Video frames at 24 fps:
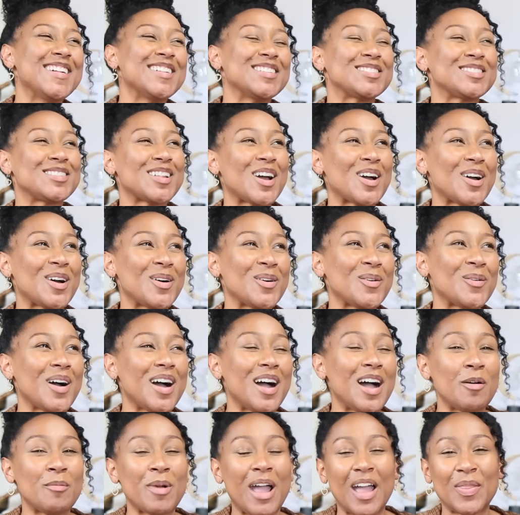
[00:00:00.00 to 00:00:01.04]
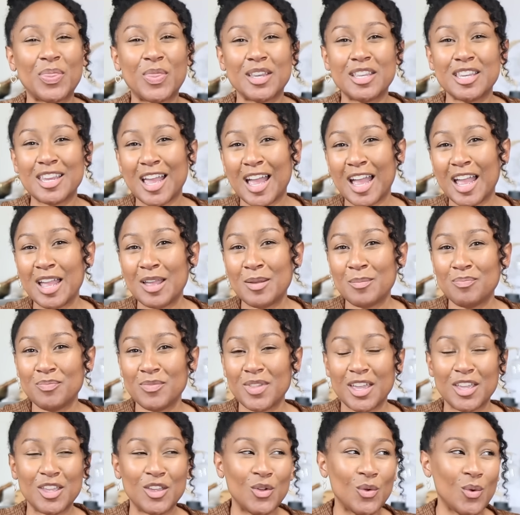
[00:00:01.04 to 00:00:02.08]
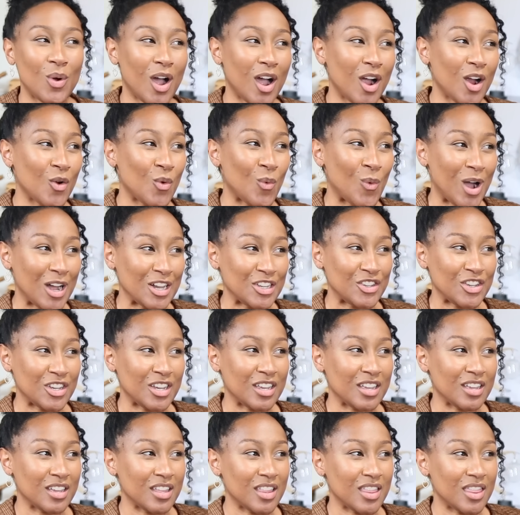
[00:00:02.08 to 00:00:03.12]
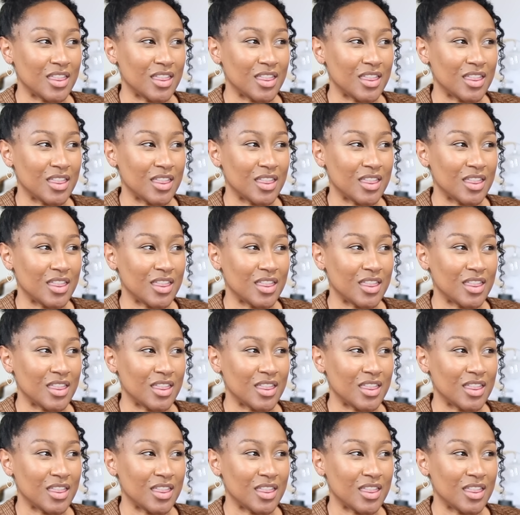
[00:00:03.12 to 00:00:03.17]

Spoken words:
So at the time that you are watching